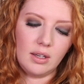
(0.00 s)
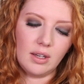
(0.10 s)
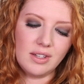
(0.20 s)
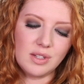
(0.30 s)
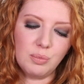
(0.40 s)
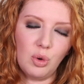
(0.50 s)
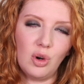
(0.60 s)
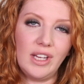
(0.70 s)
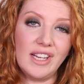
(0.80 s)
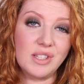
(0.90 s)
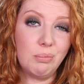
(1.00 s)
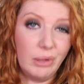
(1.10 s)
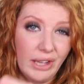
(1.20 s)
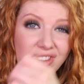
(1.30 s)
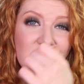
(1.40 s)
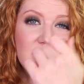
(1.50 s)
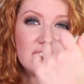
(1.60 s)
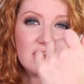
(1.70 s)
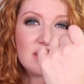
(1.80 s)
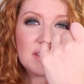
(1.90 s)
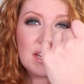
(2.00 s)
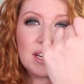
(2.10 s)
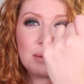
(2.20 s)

Now this more or less blends into the skin.